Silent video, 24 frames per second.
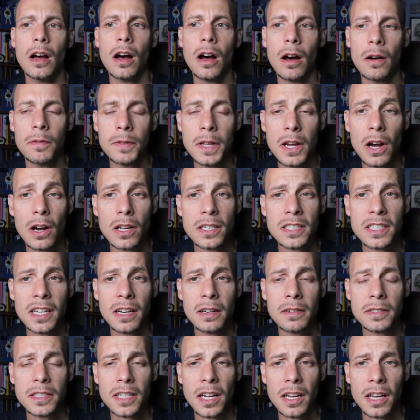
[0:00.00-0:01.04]
of the onset
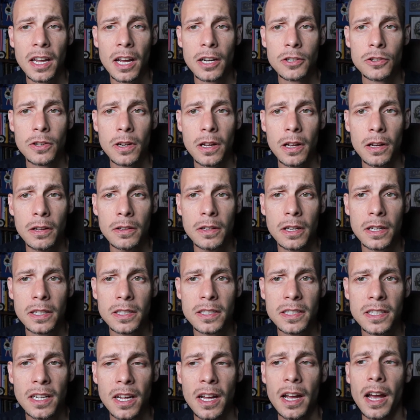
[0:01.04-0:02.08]
of psychiatric
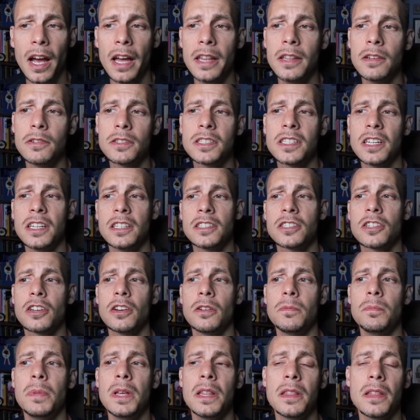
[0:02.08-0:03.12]
illness, and those things
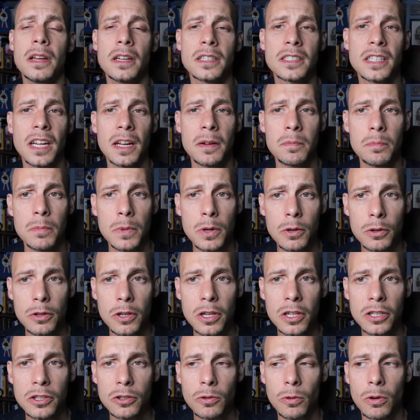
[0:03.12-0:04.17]
could be things like mood
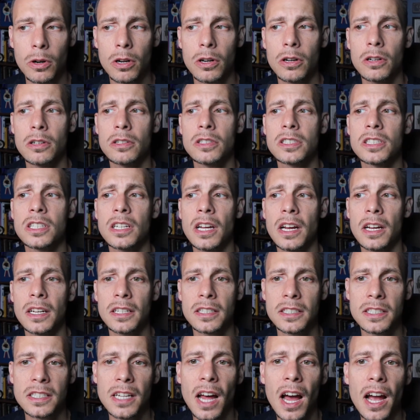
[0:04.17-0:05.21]
disorders,
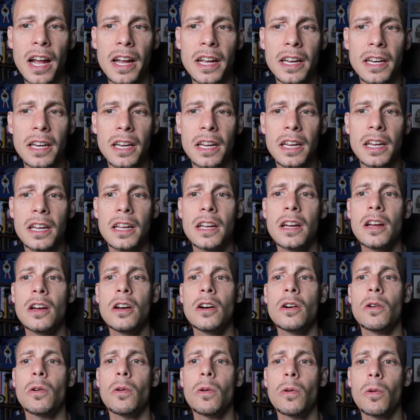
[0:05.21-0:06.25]
anxiety,
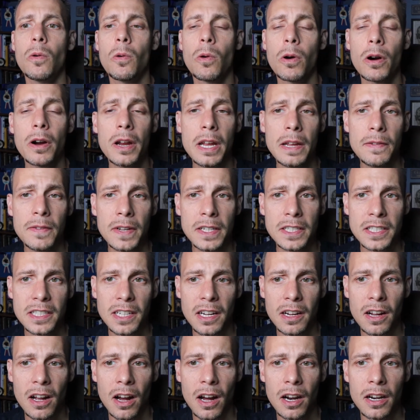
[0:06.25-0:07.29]
or even
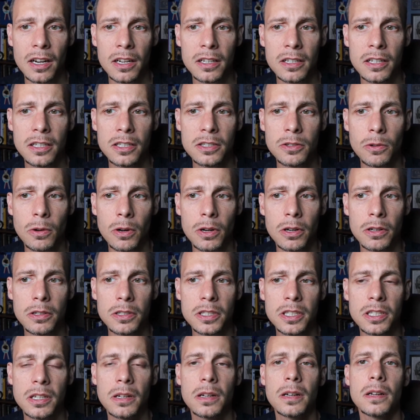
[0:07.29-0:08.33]
psychotic
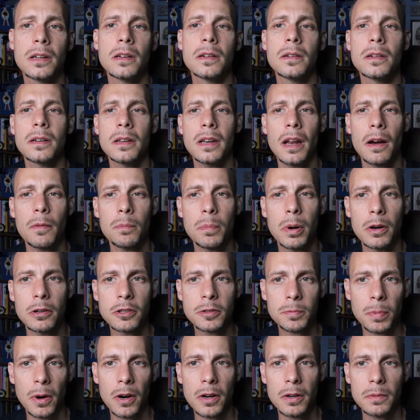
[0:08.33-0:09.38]
disorders. Now,
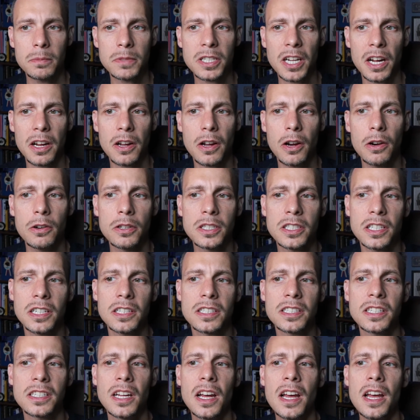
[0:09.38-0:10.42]
postpartum
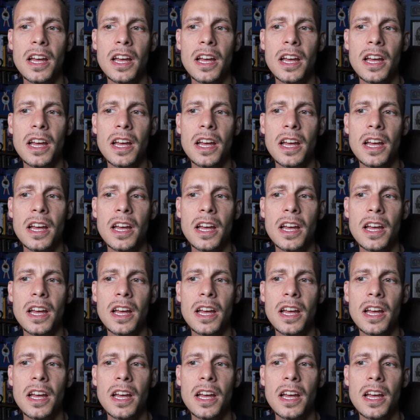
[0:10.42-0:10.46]
psychosis